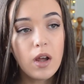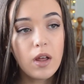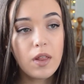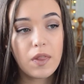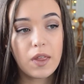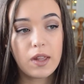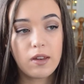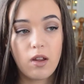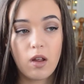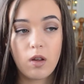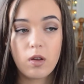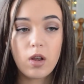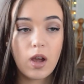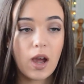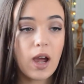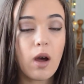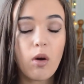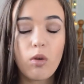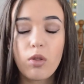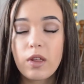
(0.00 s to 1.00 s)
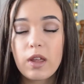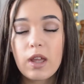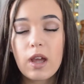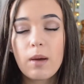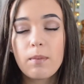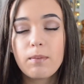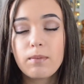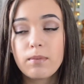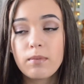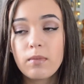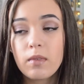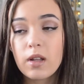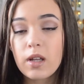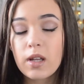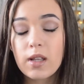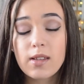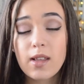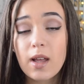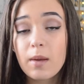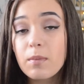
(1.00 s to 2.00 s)
They tell you how the
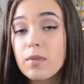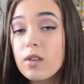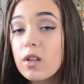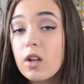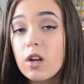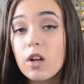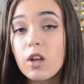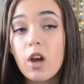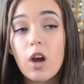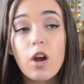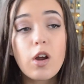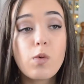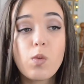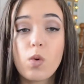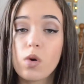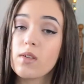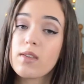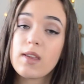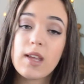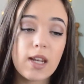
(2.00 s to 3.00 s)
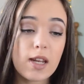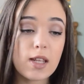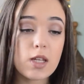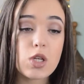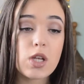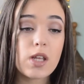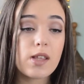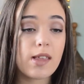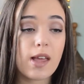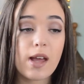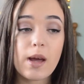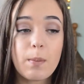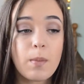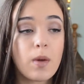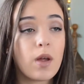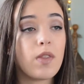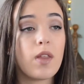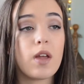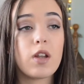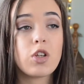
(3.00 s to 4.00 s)
exams are going to go, what's in each exam,
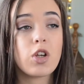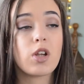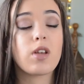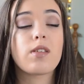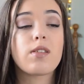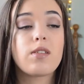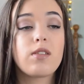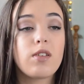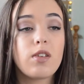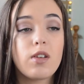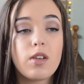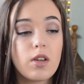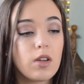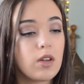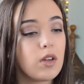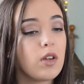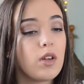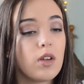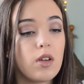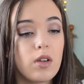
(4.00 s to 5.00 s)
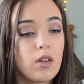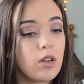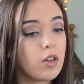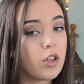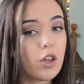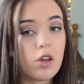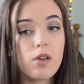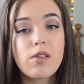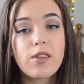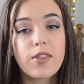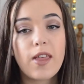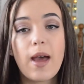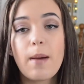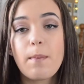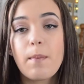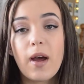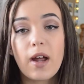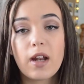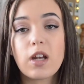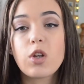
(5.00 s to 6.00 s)
and they just use
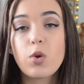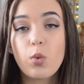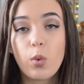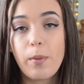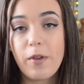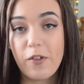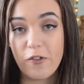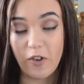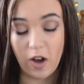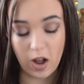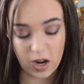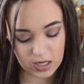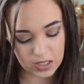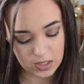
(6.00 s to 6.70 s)
them and you will be fine.